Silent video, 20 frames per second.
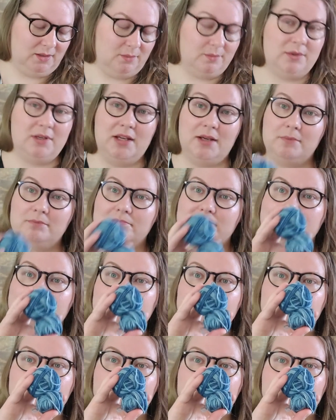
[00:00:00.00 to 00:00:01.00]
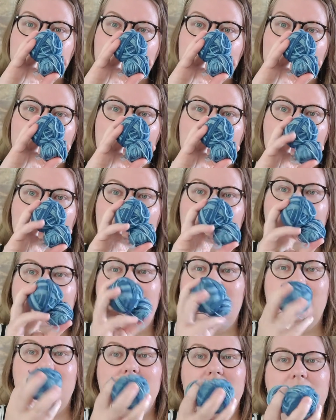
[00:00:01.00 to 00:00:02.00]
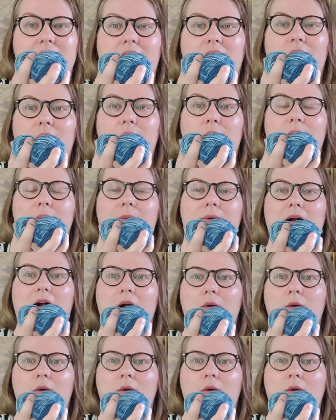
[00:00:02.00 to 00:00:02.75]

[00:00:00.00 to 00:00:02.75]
But yeah, the indigo,